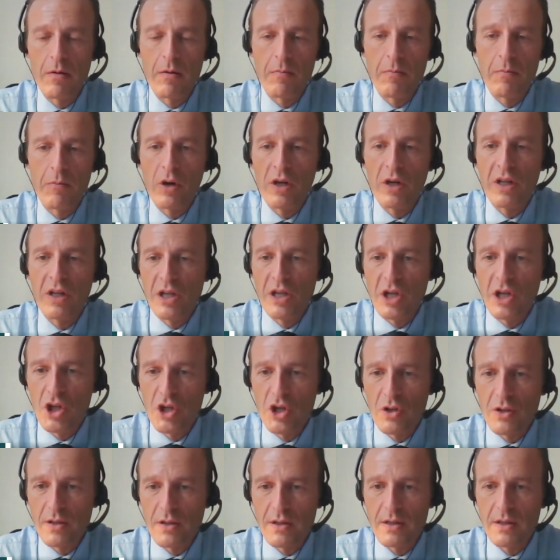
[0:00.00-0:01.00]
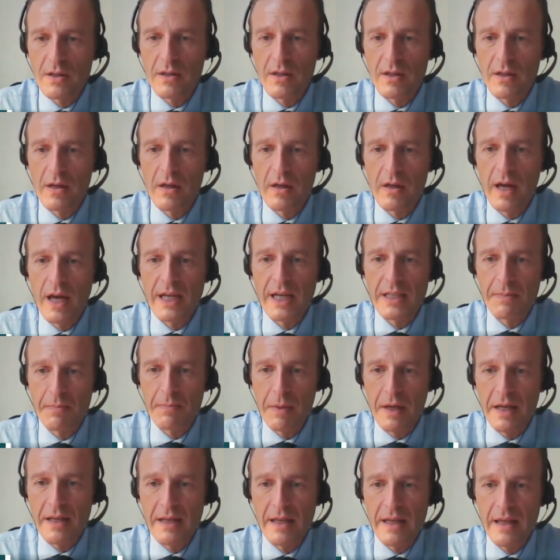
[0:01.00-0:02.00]
politicians
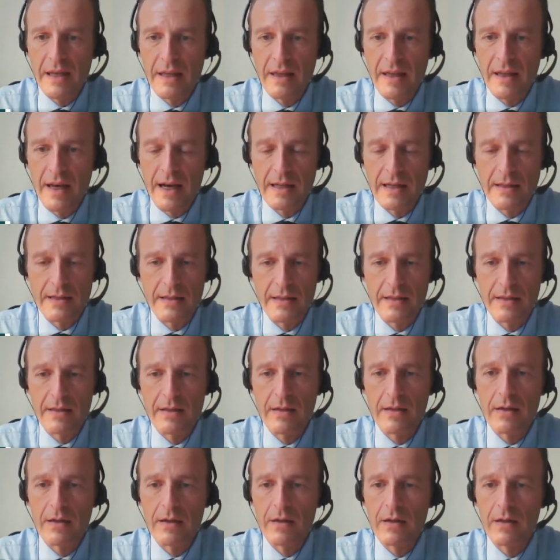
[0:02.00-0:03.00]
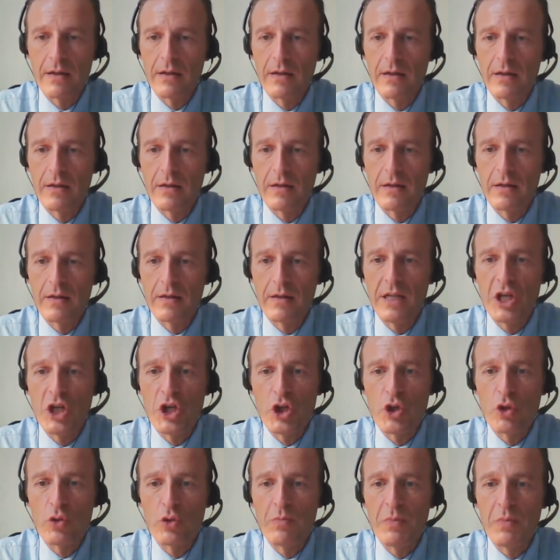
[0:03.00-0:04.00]
explaining that it
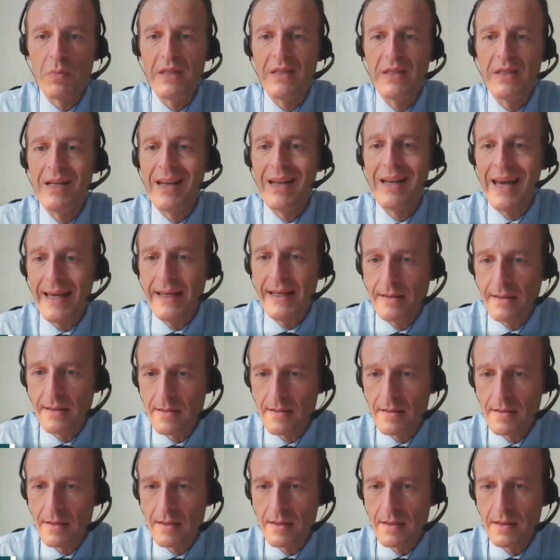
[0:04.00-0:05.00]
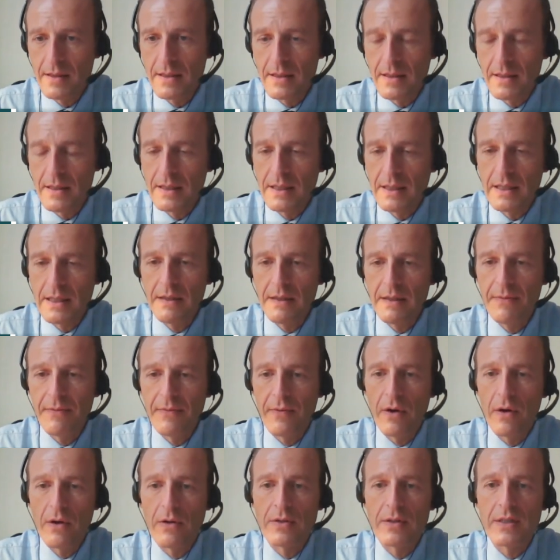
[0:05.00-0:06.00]
should be delayed
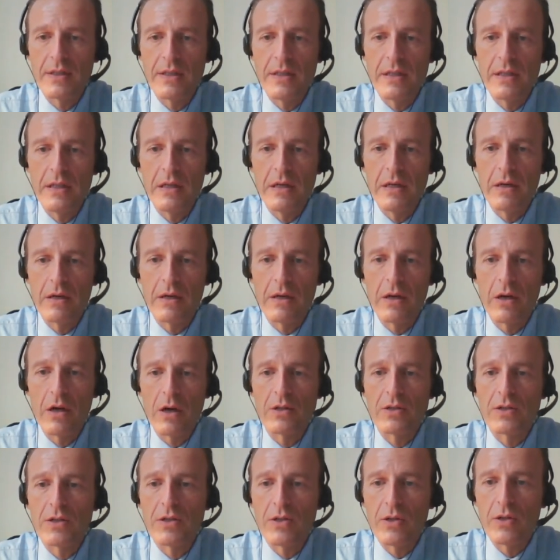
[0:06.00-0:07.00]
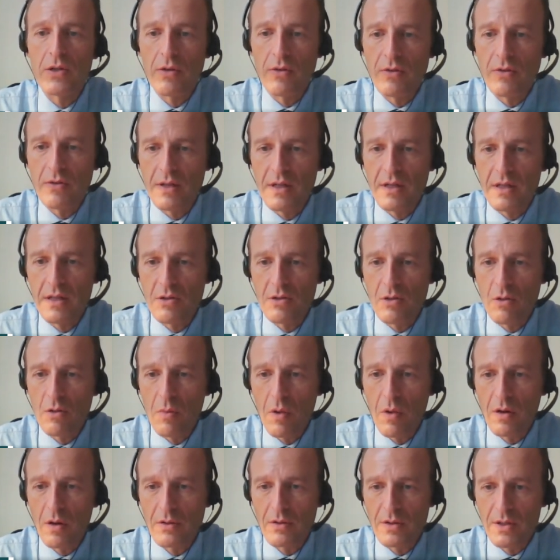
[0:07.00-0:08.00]
given the uncertainties
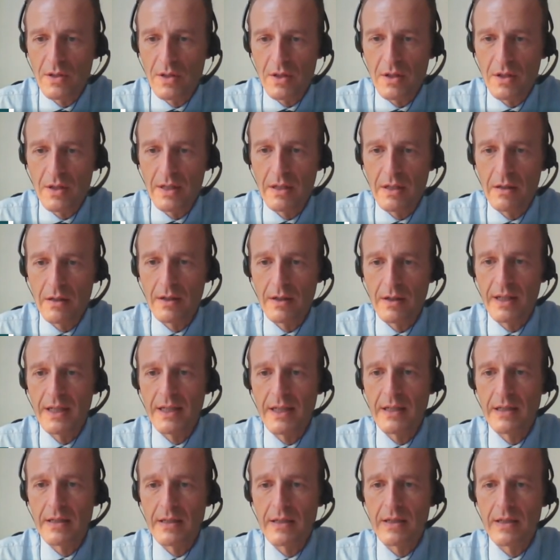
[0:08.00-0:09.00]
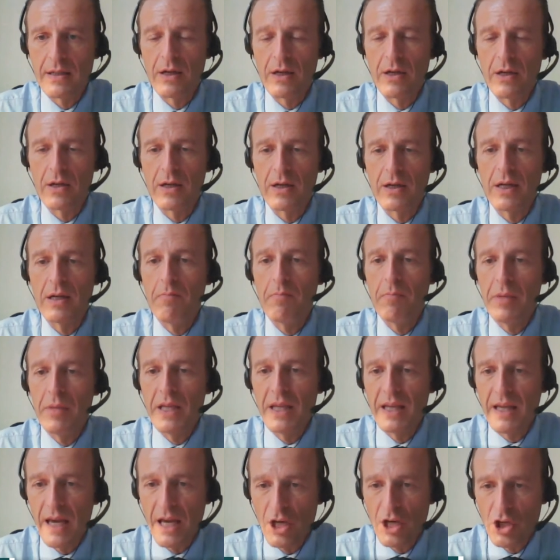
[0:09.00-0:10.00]
about its
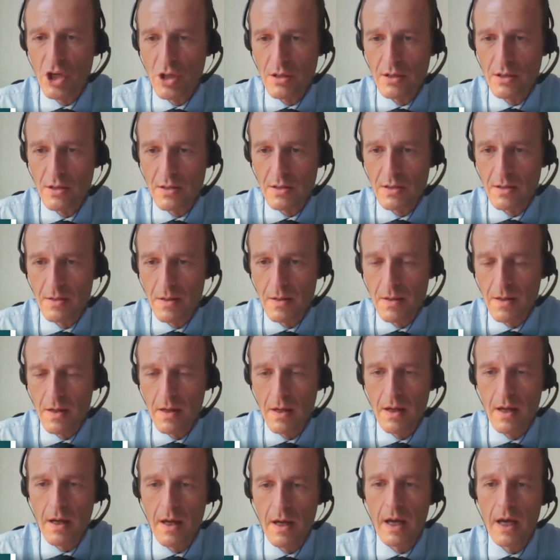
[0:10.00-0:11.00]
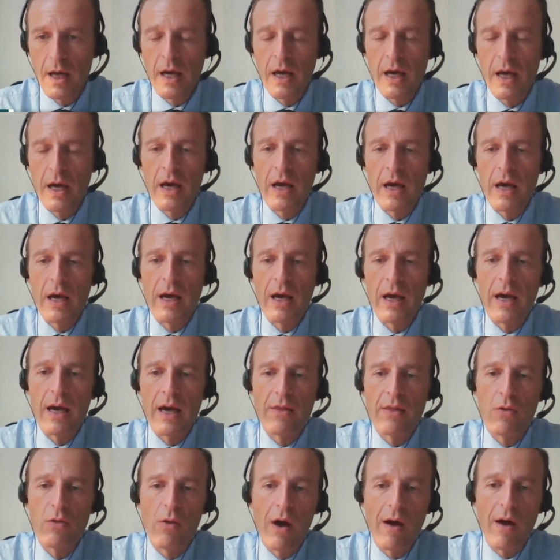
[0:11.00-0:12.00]
implications.
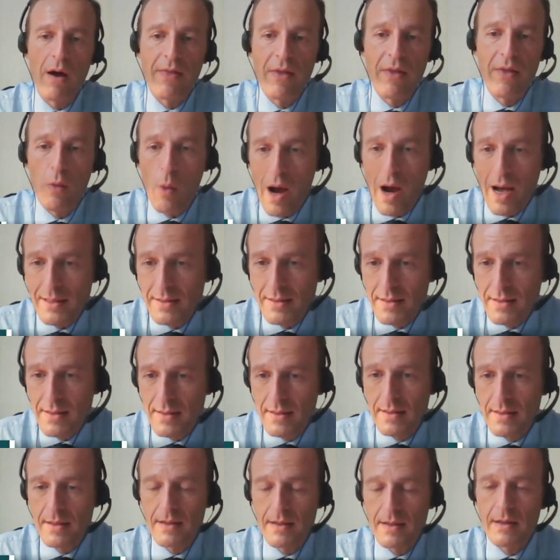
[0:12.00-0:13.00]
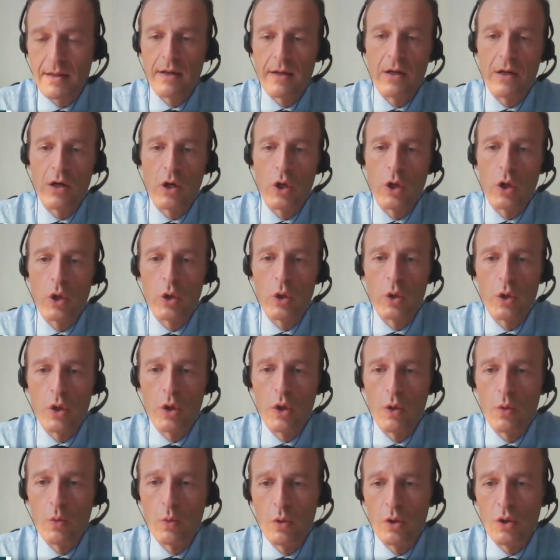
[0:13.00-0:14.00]
And you are the ones
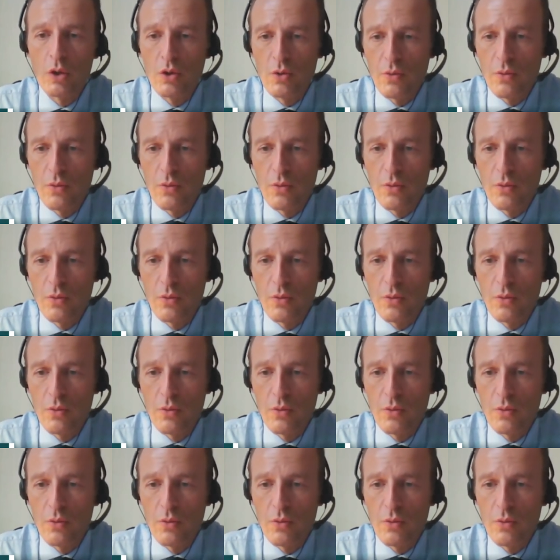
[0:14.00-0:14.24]
who do